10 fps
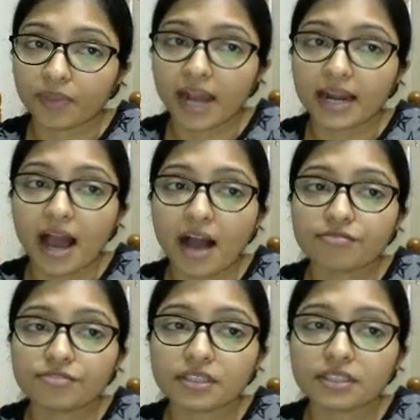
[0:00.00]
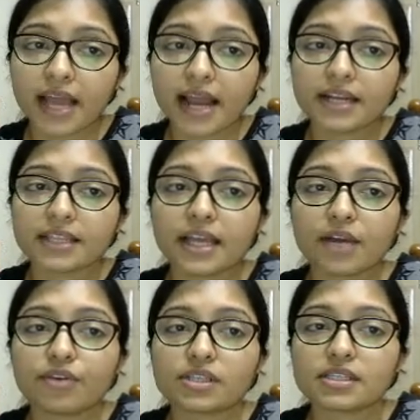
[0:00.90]
and after that
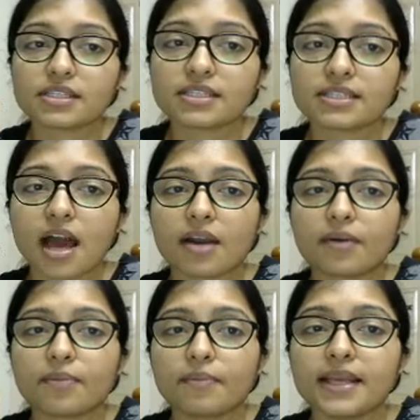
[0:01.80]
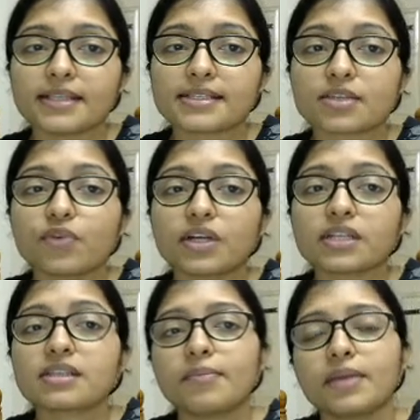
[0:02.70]
there was the star. Means what
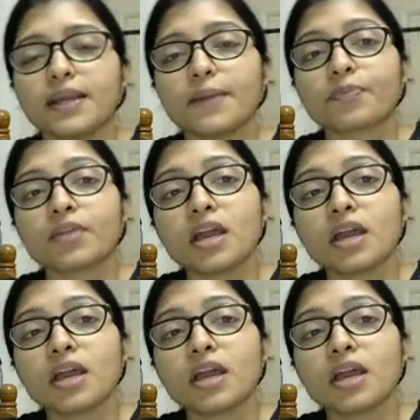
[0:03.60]
is the meaning?